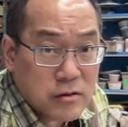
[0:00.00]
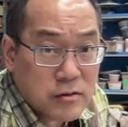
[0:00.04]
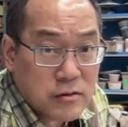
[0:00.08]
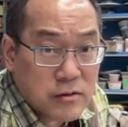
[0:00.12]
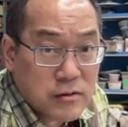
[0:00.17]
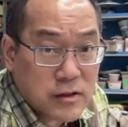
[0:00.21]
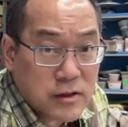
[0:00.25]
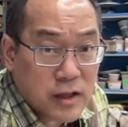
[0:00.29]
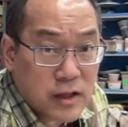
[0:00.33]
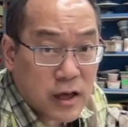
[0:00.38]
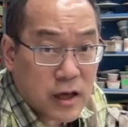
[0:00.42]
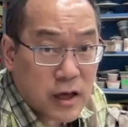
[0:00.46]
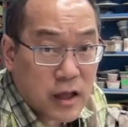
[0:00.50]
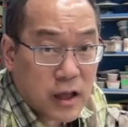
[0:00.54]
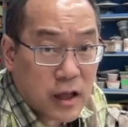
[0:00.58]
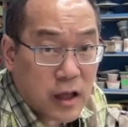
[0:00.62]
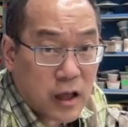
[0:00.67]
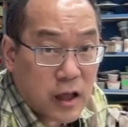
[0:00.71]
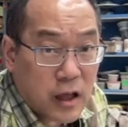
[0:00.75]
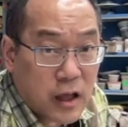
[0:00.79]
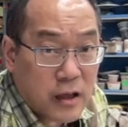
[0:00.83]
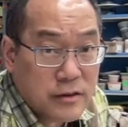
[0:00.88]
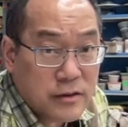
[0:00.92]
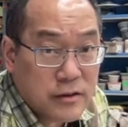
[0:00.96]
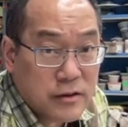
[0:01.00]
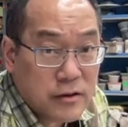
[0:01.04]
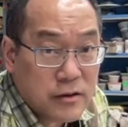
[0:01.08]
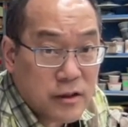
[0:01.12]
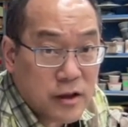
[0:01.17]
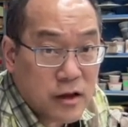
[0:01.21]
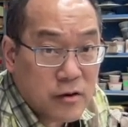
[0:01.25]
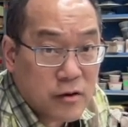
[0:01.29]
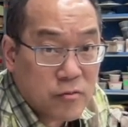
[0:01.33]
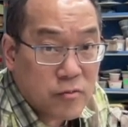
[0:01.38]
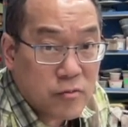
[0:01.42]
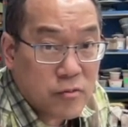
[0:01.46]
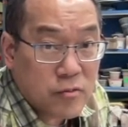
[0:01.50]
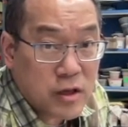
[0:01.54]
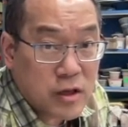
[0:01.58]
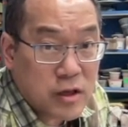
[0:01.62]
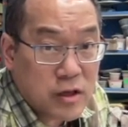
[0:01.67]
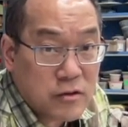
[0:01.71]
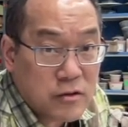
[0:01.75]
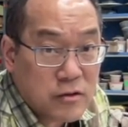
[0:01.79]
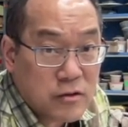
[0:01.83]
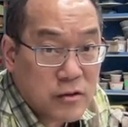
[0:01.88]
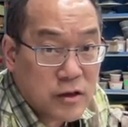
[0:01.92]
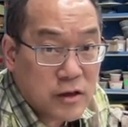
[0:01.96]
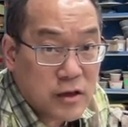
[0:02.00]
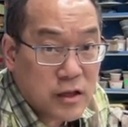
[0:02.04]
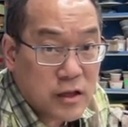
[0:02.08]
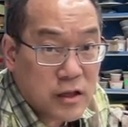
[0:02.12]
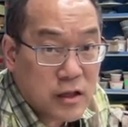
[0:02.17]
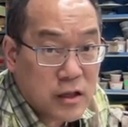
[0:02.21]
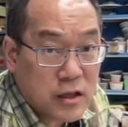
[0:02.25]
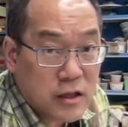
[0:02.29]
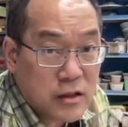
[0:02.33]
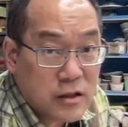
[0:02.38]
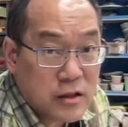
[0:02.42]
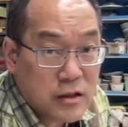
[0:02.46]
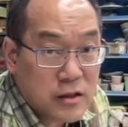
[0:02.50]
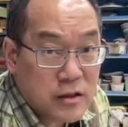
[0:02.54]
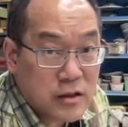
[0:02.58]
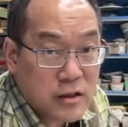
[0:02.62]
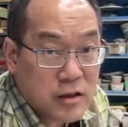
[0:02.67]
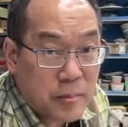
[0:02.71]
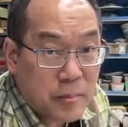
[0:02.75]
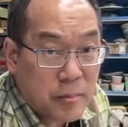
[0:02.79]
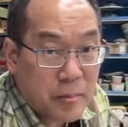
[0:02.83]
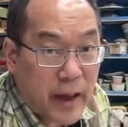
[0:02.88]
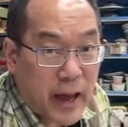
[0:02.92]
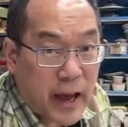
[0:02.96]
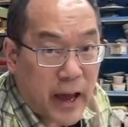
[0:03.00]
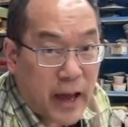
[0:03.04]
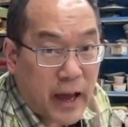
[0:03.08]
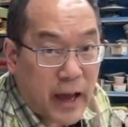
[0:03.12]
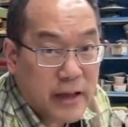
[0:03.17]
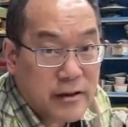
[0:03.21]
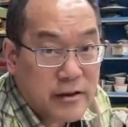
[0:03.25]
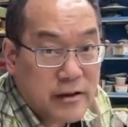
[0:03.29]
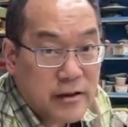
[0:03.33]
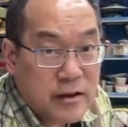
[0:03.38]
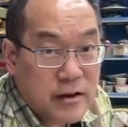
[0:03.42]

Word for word: You see that? Until I reach the, the back.